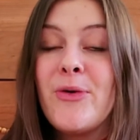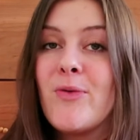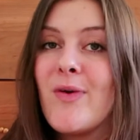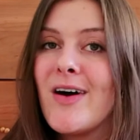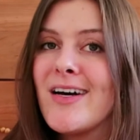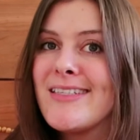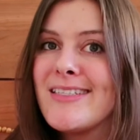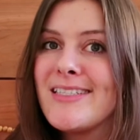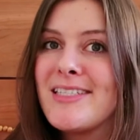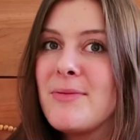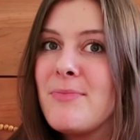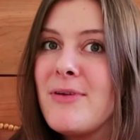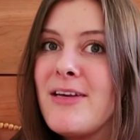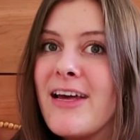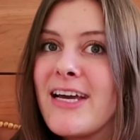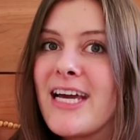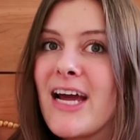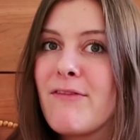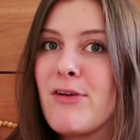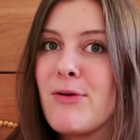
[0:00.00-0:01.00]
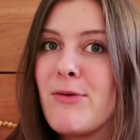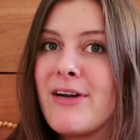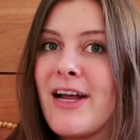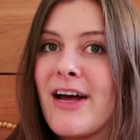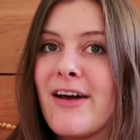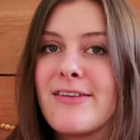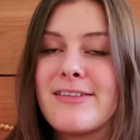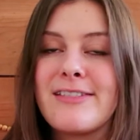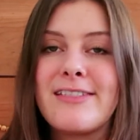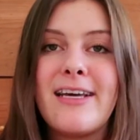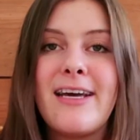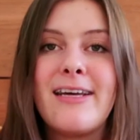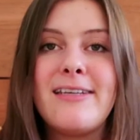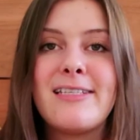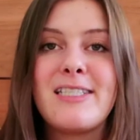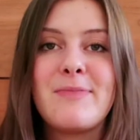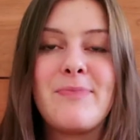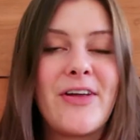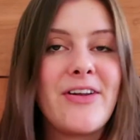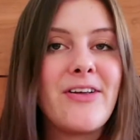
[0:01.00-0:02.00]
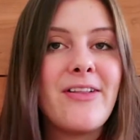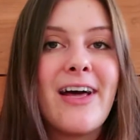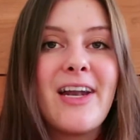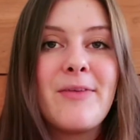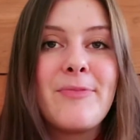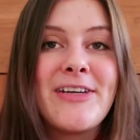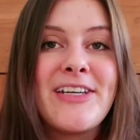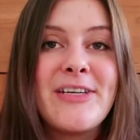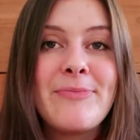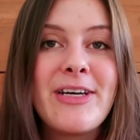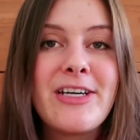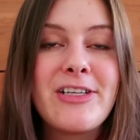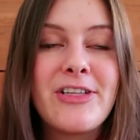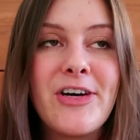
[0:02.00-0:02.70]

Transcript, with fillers: was to be like everyone else and to spend a lot of money on my